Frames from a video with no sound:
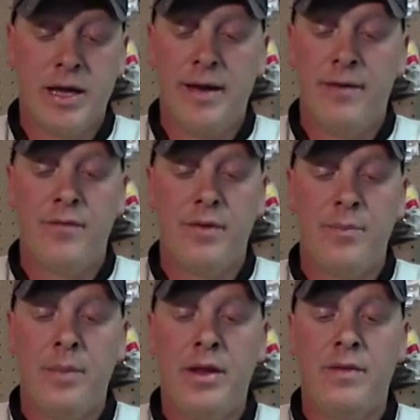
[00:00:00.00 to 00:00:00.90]
I have
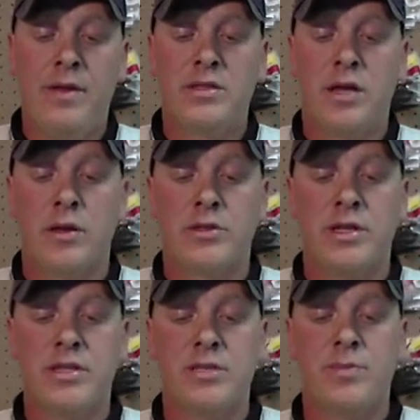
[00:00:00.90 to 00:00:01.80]
many of these colors,
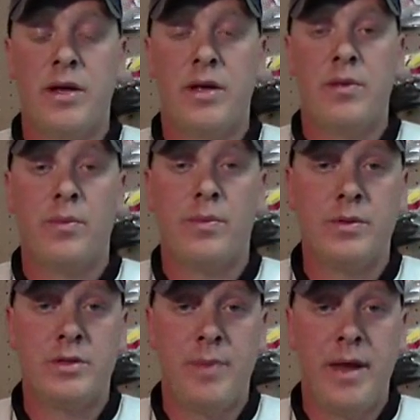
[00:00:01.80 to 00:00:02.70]
and this is my
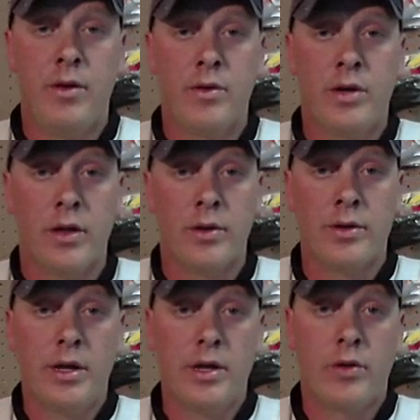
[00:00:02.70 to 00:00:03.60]
tomato
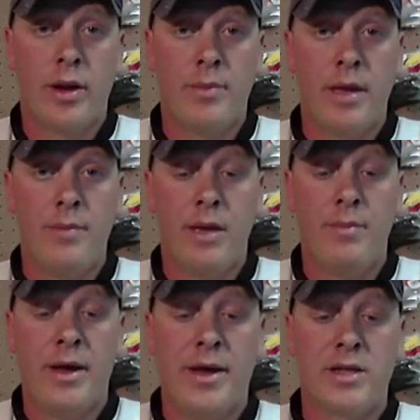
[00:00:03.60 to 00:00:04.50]
colored crankbait
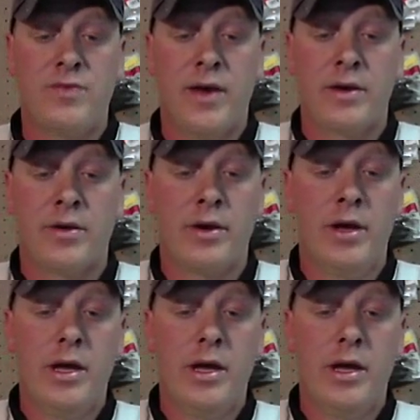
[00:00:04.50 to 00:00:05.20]
made by X Factor.